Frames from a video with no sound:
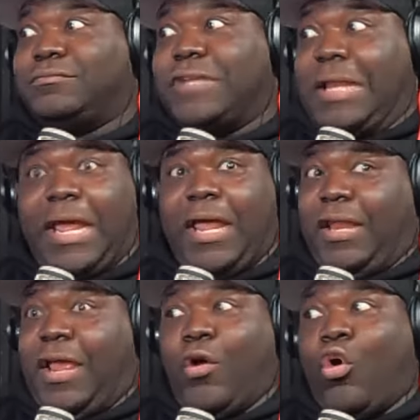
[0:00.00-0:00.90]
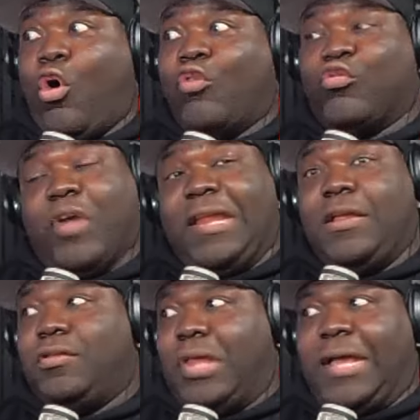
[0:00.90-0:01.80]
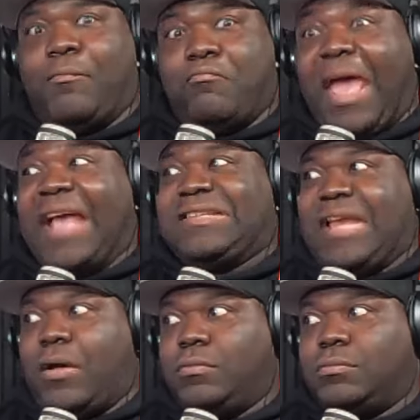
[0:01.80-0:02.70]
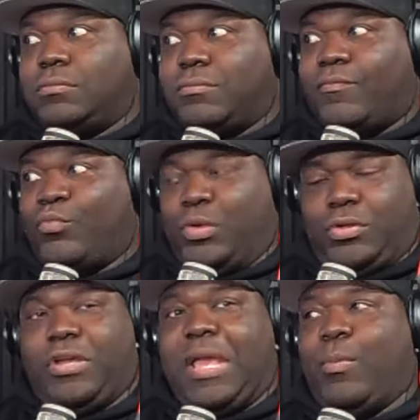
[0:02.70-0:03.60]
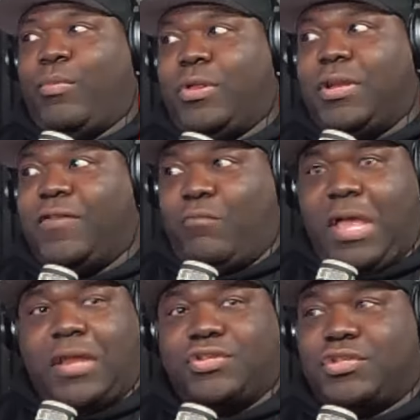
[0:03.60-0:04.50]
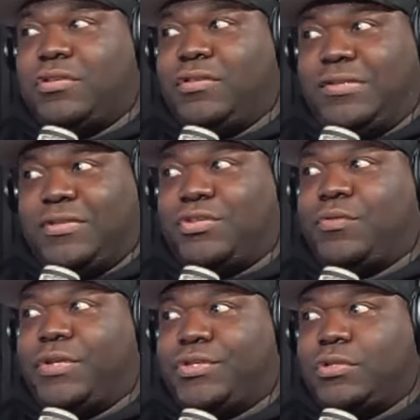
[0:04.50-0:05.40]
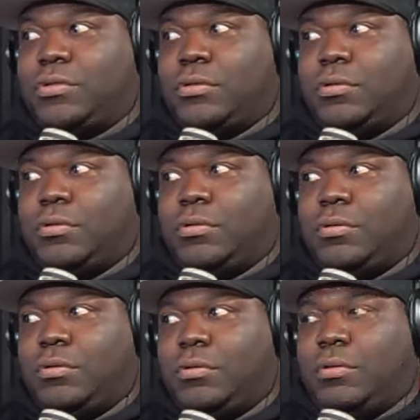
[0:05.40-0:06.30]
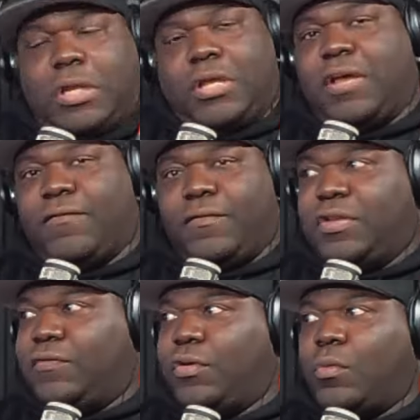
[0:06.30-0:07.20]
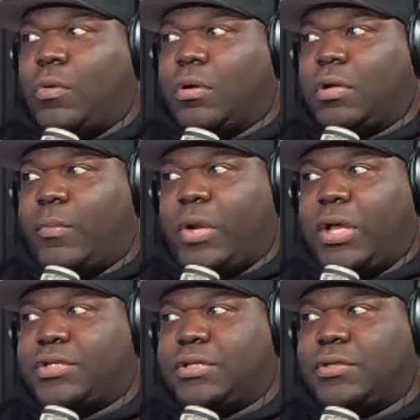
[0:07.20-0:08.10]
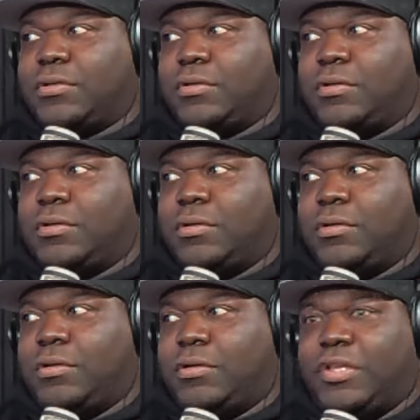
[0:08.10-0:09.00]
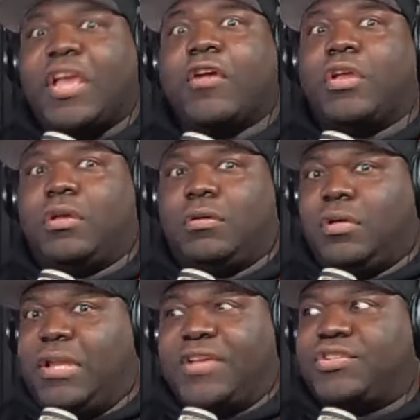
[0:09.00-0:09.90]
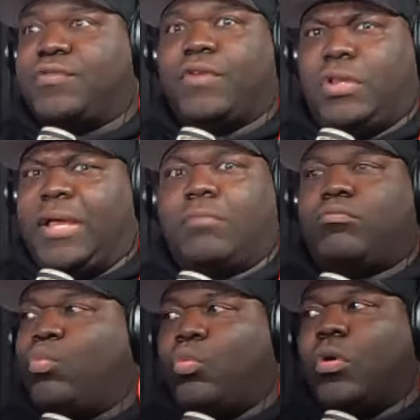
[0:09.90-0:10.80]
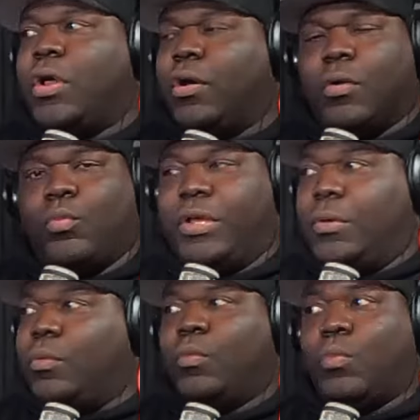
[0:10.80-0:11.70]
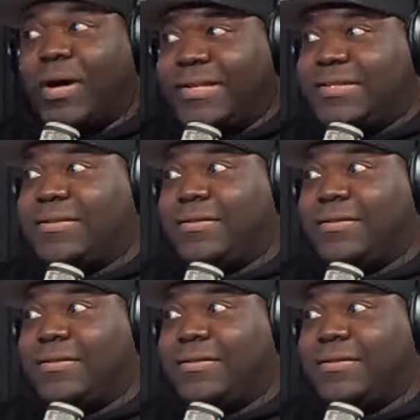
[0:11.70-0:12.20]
They are already like maxed out with their capability of managing this situation. Yeah. You know, you got 15 feet of water coming at you, carrying an SUV. Like, what are we, what?